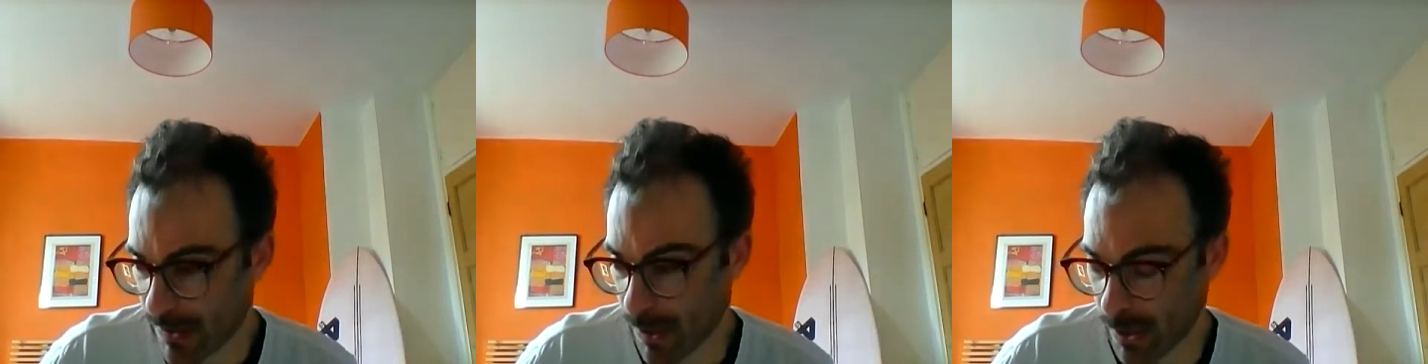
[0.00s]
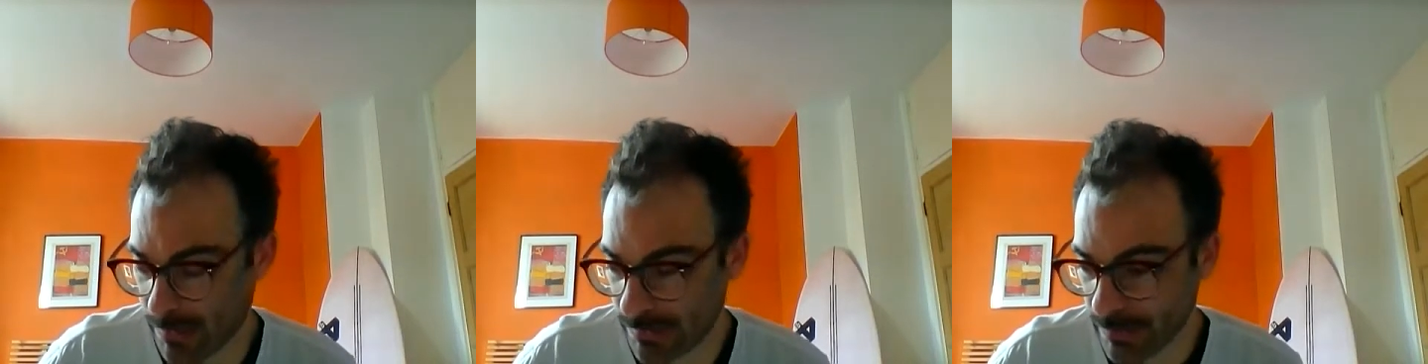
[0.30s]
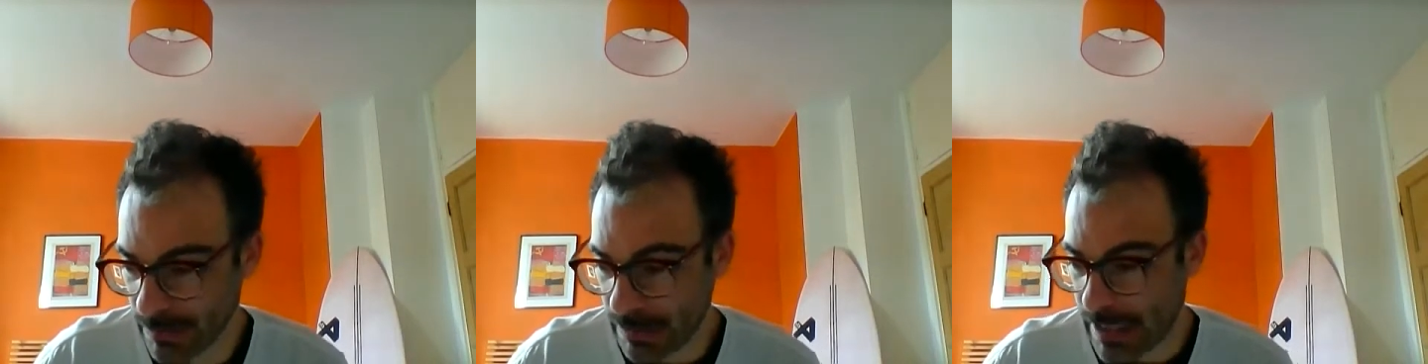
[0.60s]

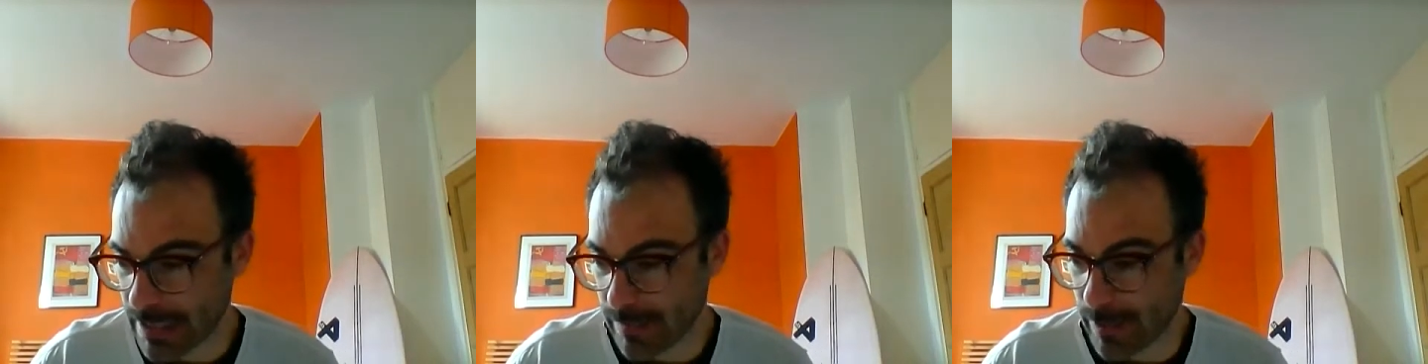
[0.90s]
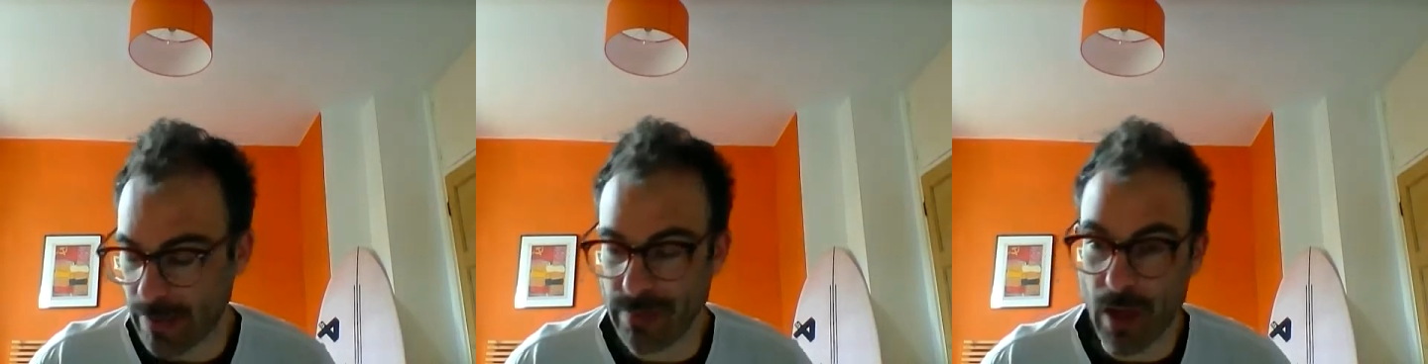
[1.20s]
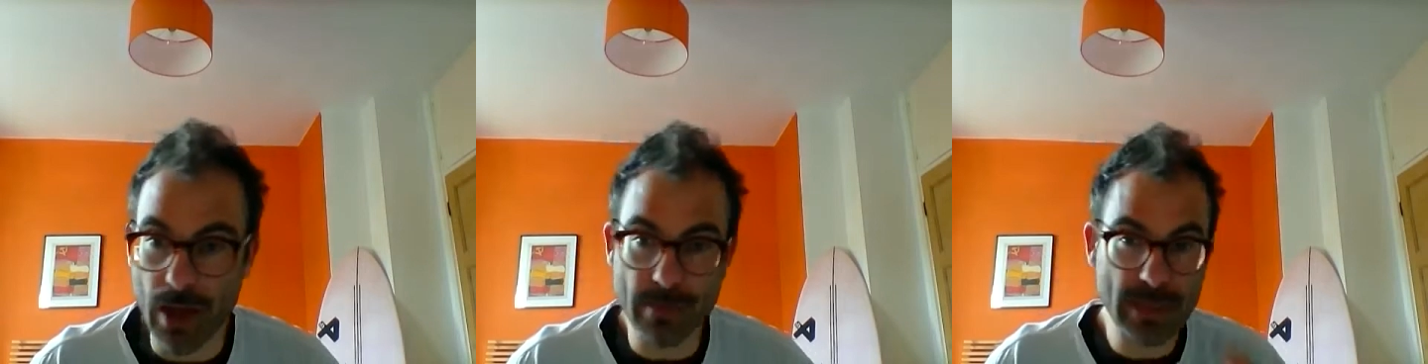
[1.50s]
stuff, has a bit of
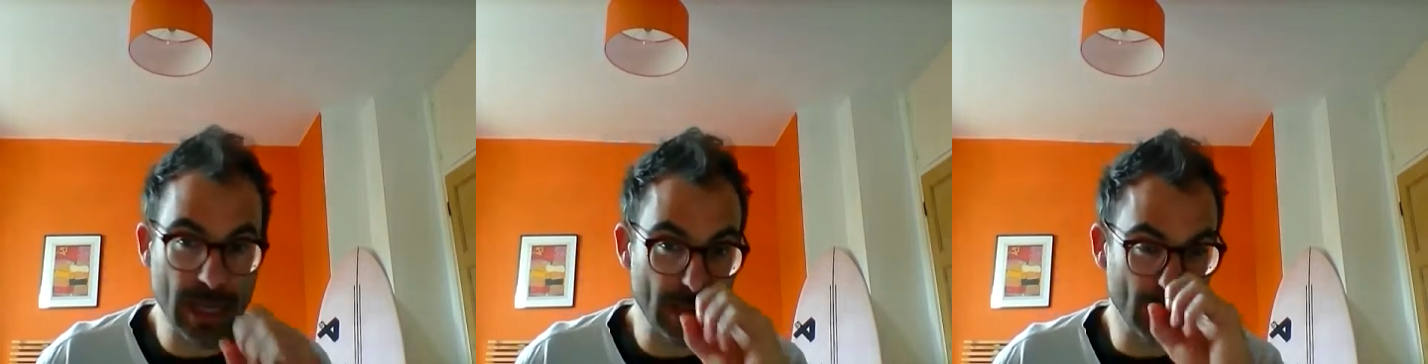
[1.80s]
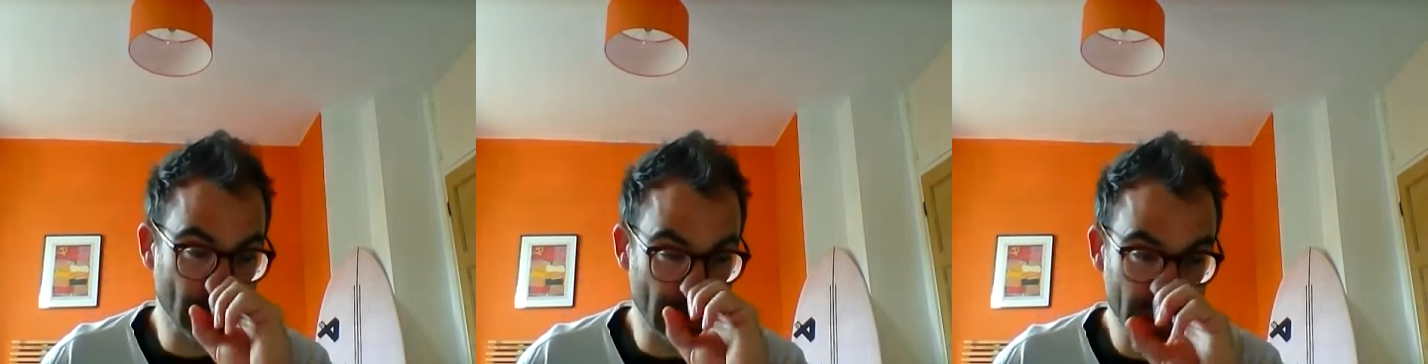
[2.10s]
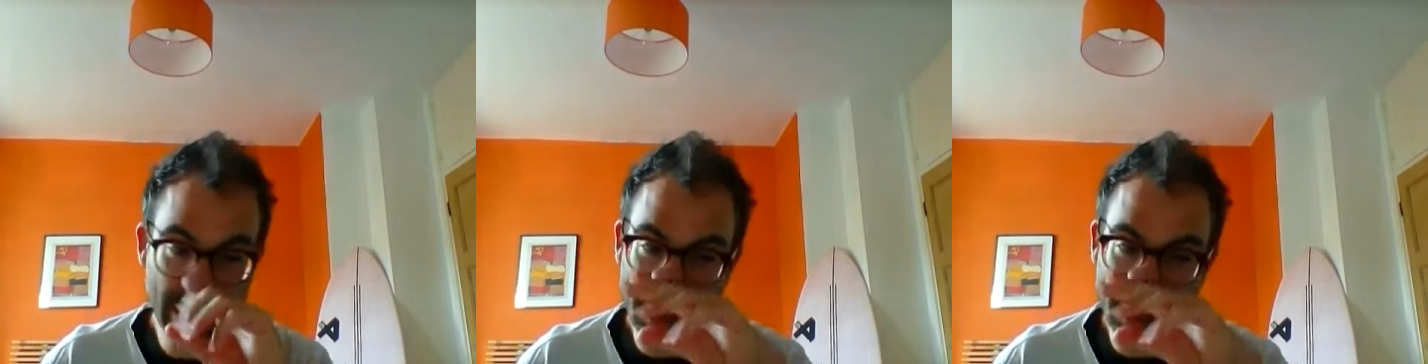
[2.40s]
timetable.